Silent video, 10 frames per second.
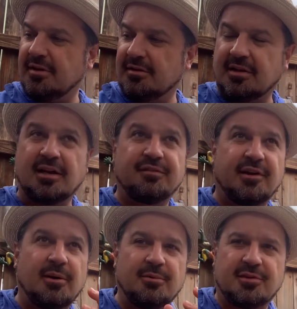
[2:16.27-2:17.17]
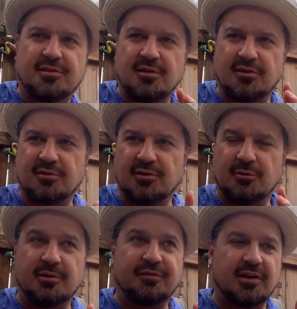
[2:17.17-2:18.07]
Kind of like almost also a
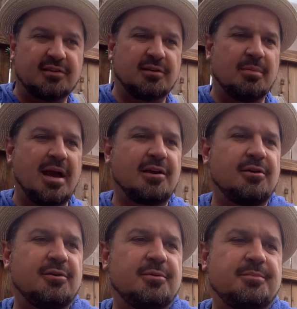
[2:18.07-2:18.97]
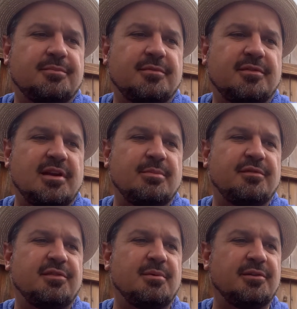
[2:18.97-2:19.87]
little bit of like a tobacco type
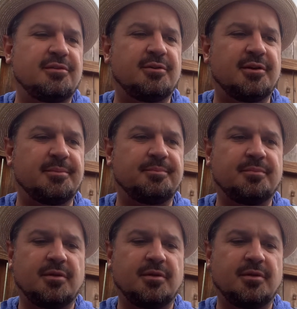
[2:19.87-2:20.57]
of smell to it.